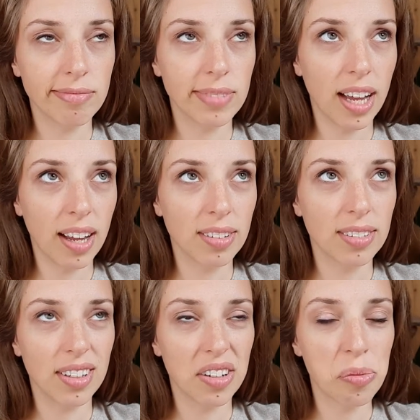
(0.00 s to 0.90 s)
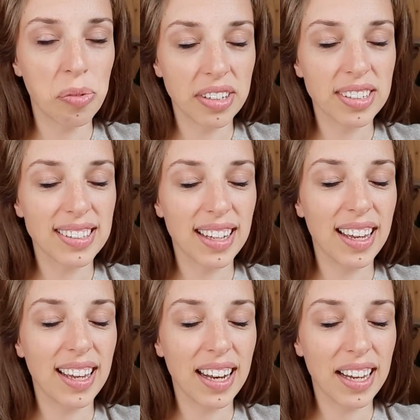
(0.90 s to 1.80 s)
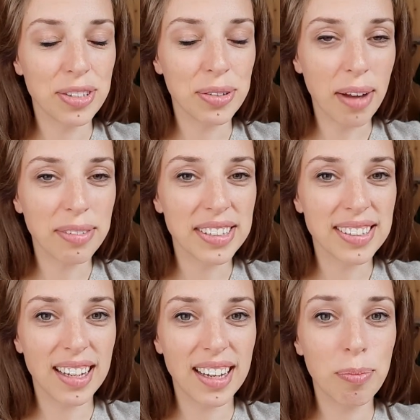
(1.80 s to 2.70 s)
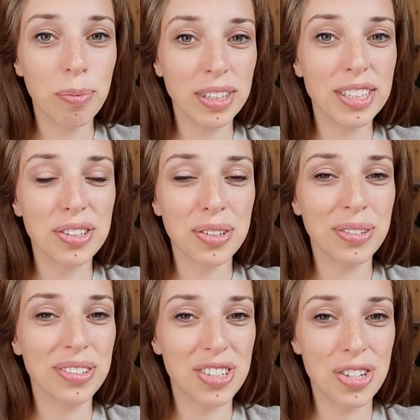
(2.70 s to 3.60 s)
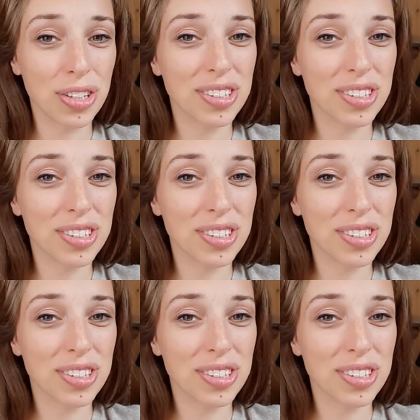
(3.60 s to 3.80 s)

I want to say, and I do have to say, please don't just